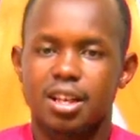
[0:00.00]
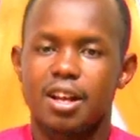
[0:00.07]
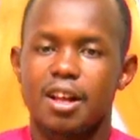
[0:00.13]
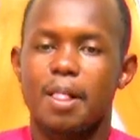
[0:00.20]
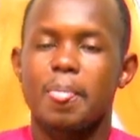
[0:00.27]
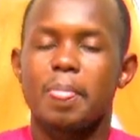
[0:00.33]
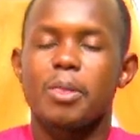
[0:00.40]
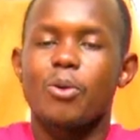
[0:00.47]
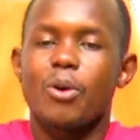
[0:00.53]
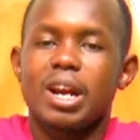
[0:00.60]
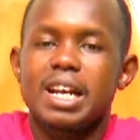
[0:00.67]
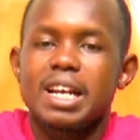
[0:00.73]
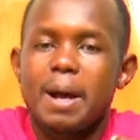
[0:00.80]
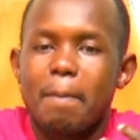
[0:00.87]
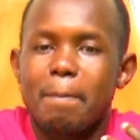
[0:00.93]
you are in a
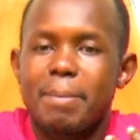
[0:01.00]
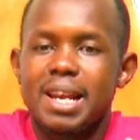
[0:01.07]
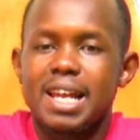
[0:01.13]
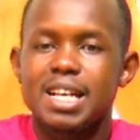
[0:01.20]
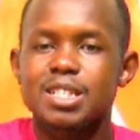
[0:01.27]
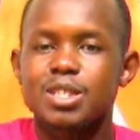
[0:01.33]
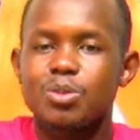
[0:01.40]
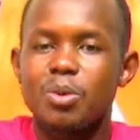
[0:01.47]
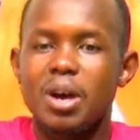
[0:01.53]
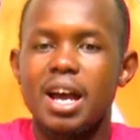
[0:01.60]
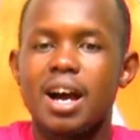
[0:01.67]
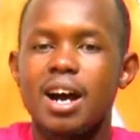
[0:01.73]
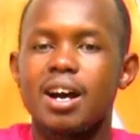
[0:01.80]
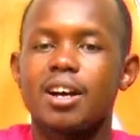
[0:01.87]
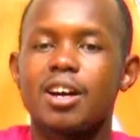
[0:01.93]
place where
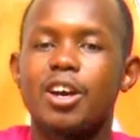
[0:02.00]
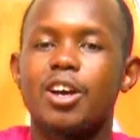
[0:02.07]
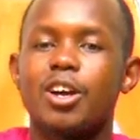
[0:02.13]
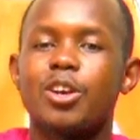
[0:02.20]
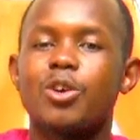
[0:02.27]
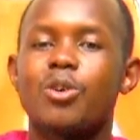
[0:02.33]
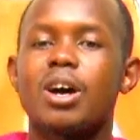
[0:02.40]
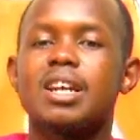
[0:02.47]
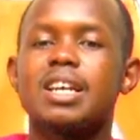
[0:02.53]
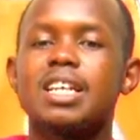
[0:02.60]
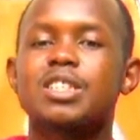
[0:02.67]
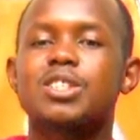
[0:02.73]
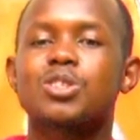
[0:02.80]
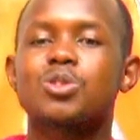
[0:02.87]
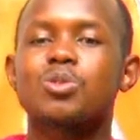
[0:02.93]
no one needs
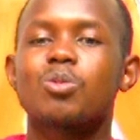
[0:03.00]
to